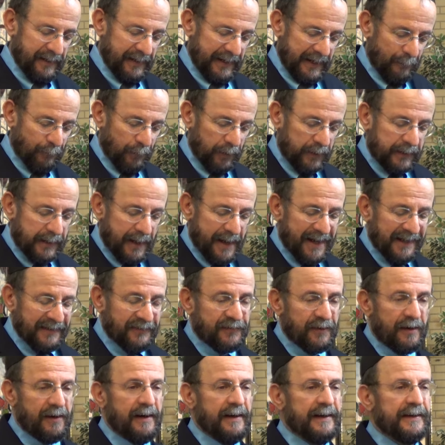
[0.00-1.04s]
And what God
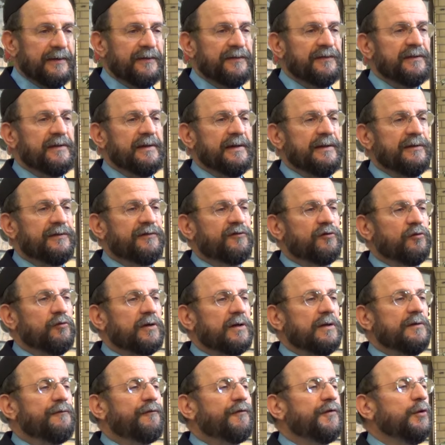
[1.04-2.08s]
does is to
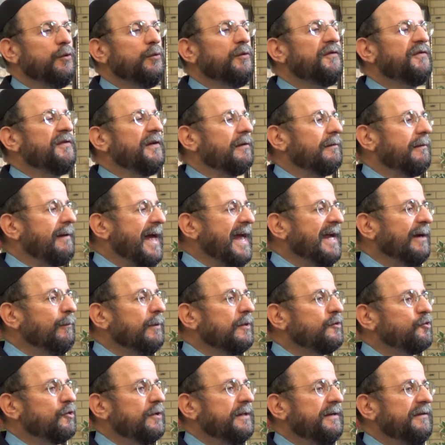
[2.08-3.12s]
confuse their
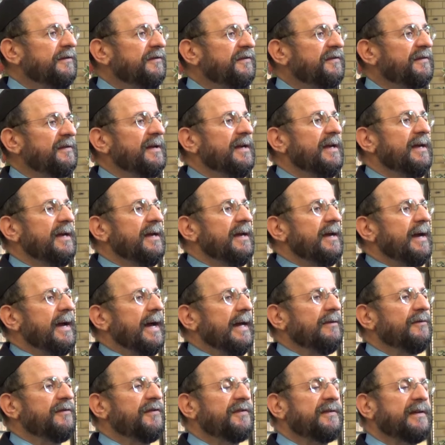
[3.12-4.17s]
languages
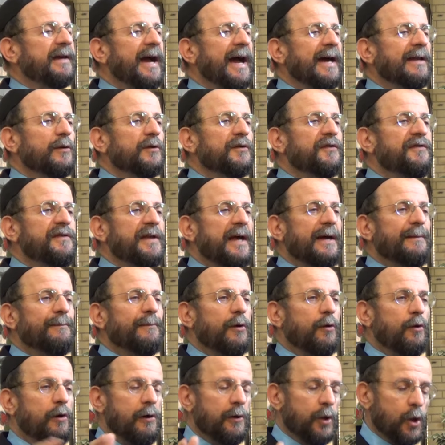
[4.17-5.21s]
and scatters them
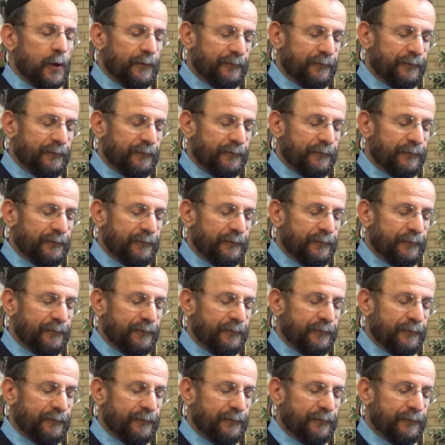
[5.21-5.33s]
all